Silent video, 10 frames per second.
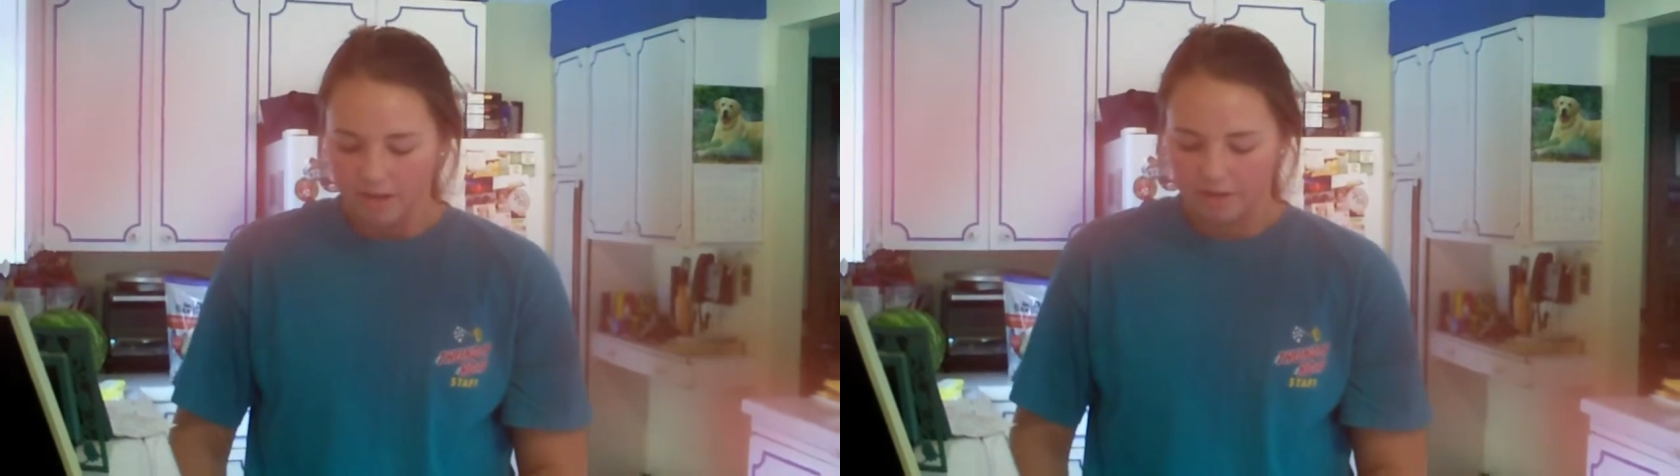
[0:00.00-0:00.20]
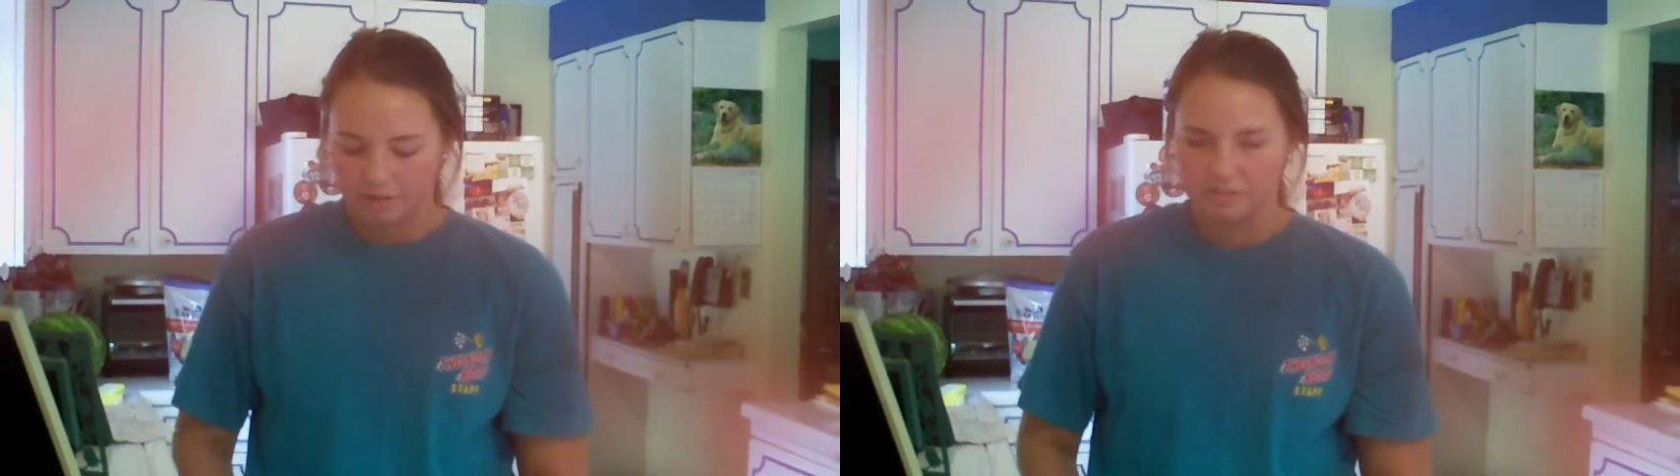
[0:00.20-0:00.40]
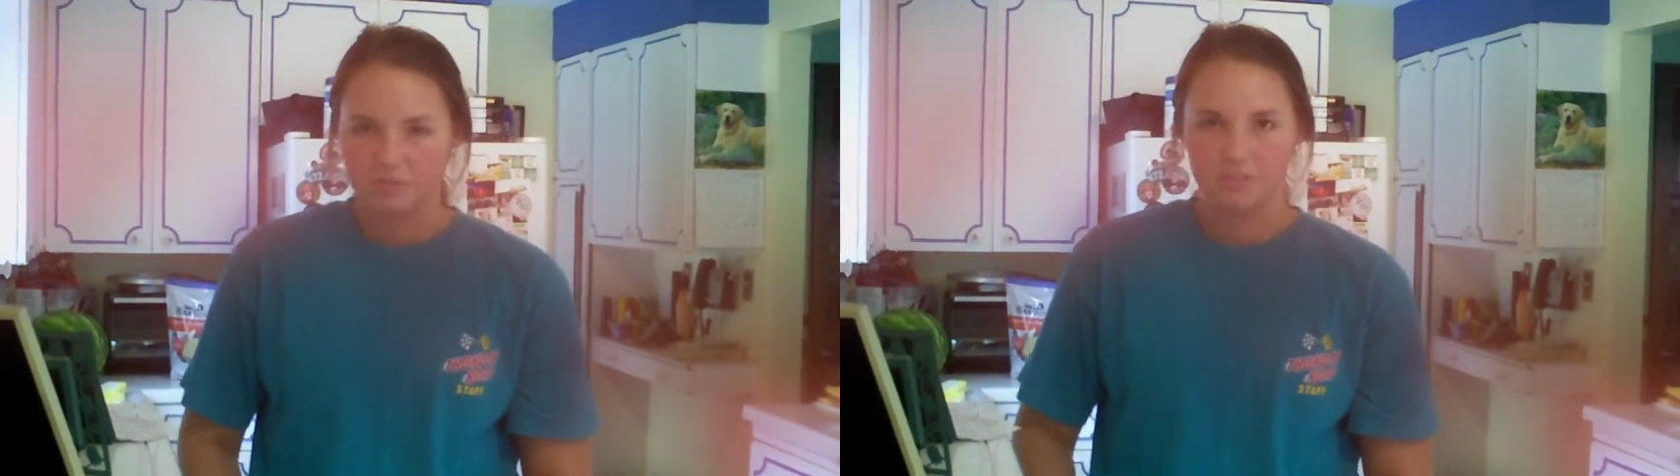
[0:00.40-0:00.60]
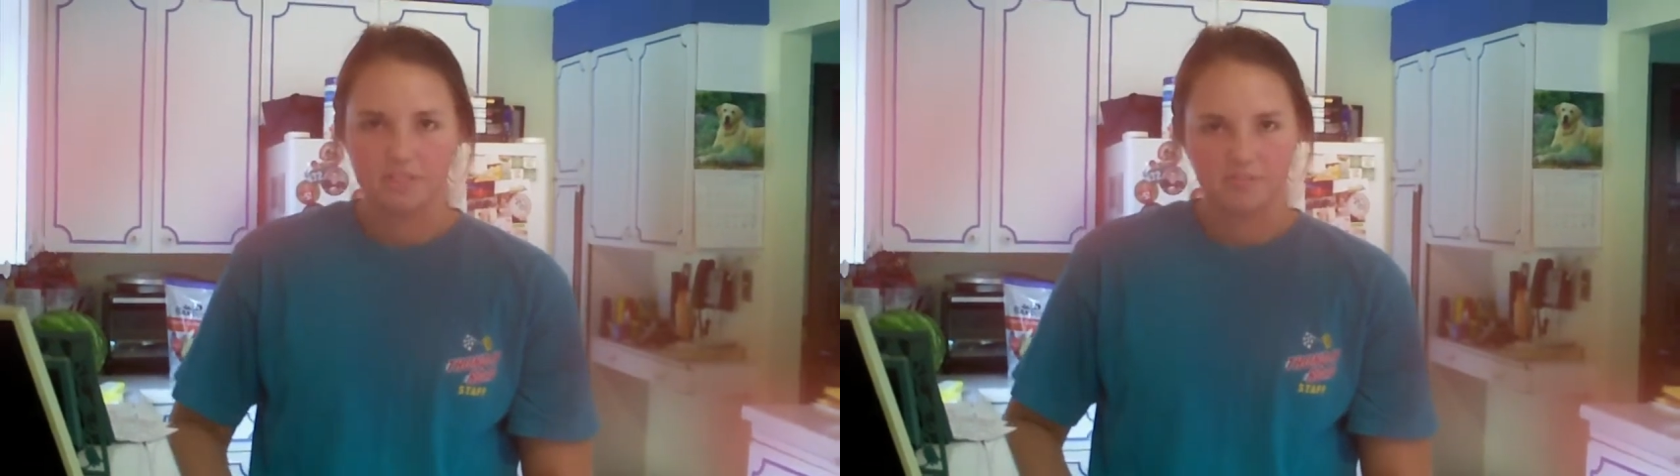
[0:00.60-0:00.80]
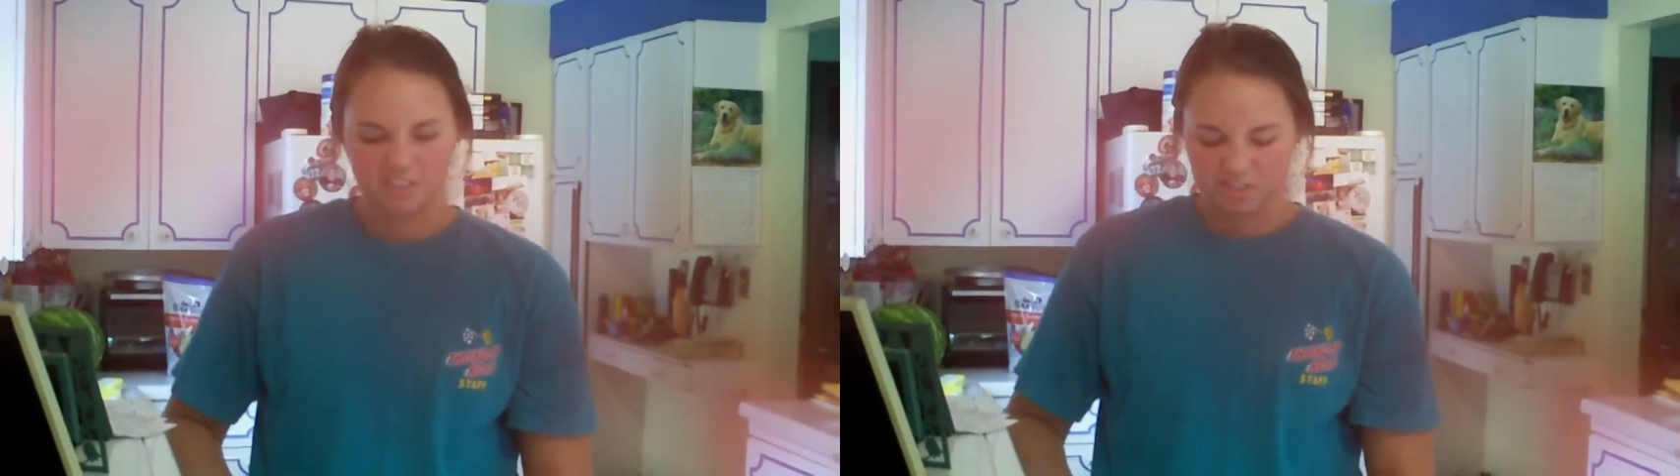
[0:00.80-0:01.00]
areas you just
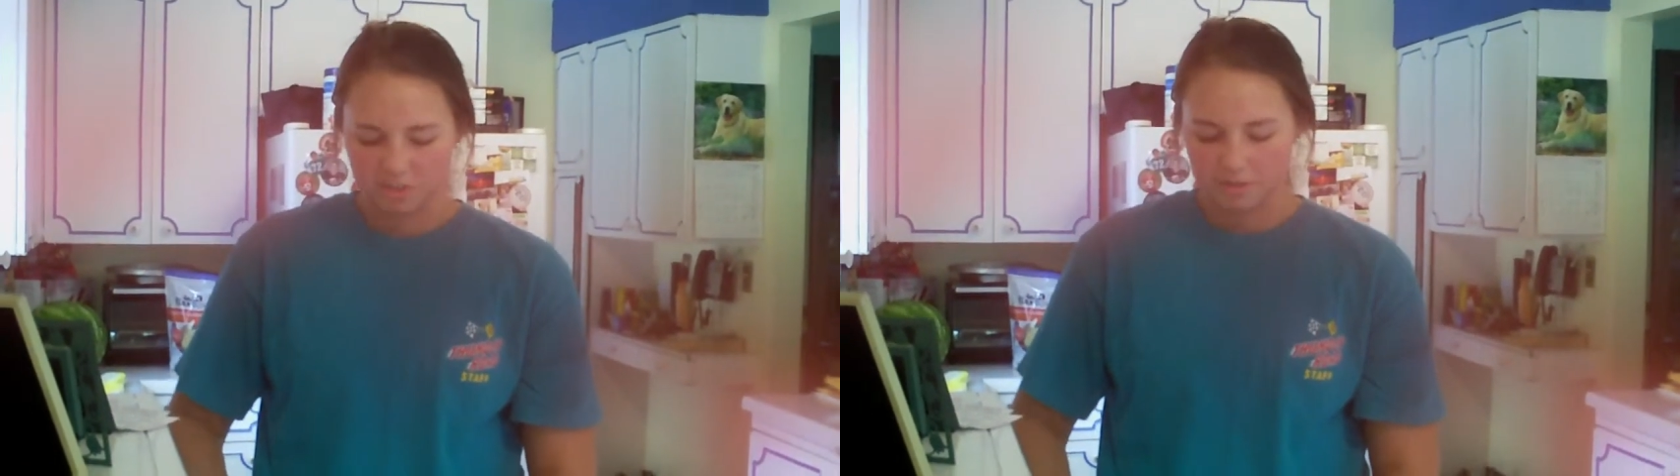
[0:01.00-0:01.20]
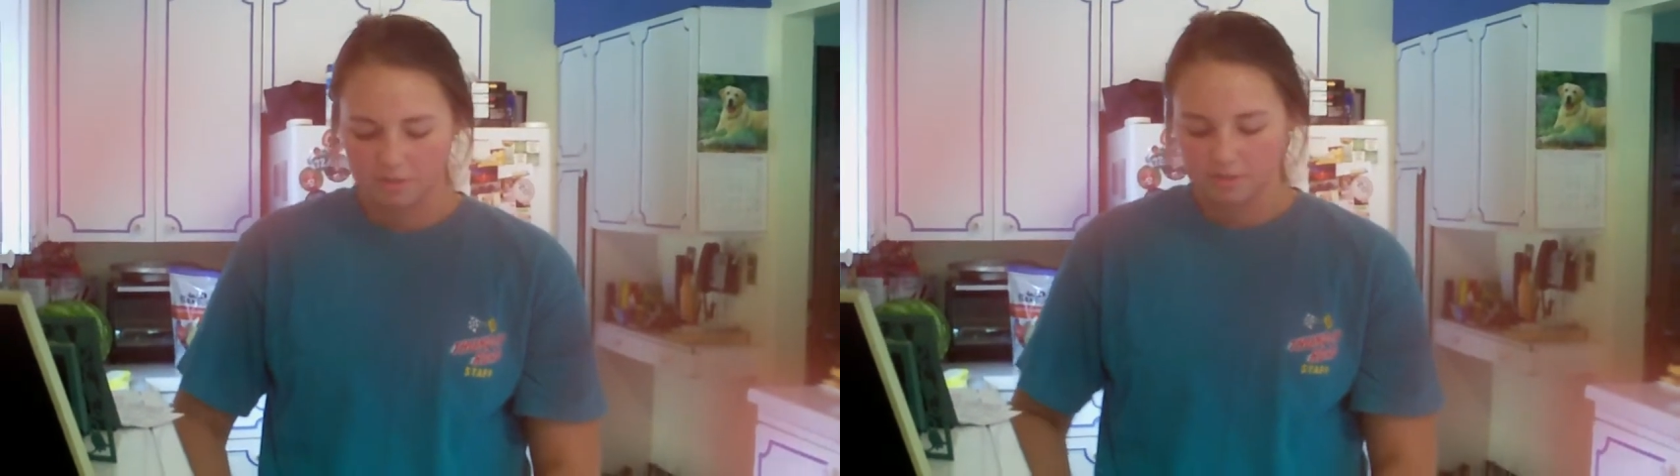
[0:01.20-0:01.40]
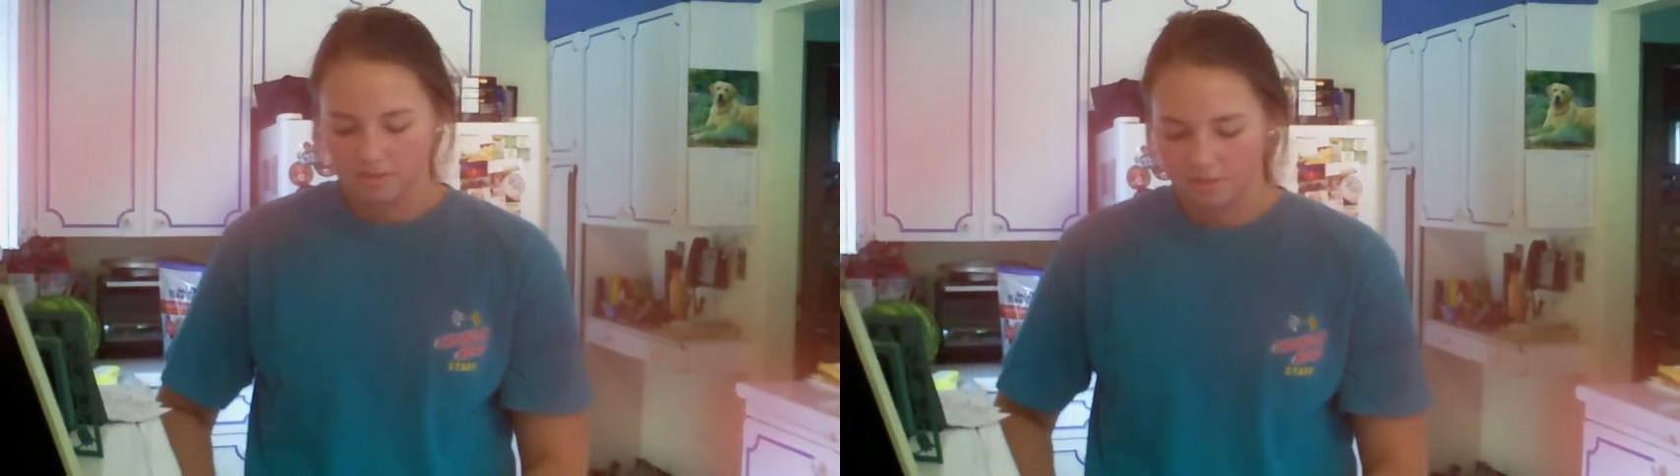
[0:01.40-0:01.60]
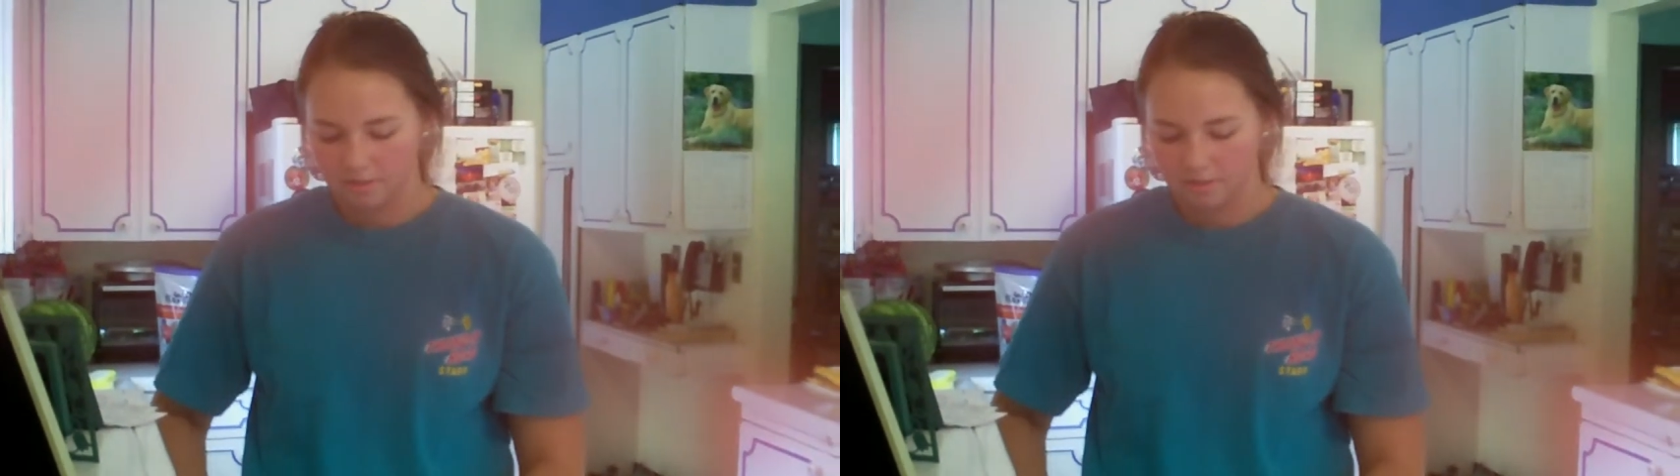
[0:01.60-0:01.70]
have like chunks.